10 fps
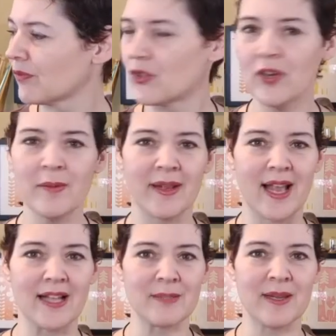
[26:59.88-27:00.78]
sorry, my
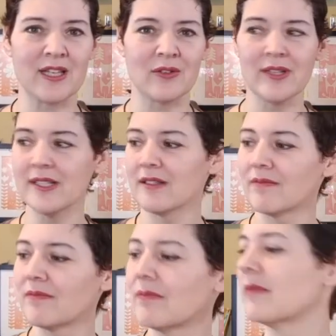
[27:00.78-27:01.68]
cat's making noise.
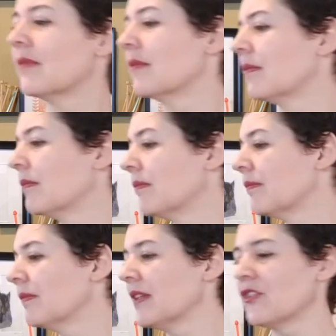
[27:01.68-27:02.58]

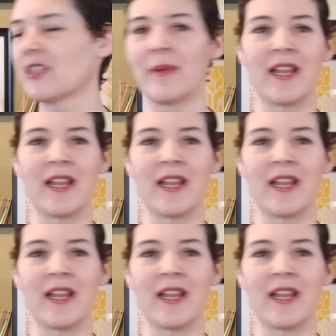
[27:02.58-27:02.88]
He's just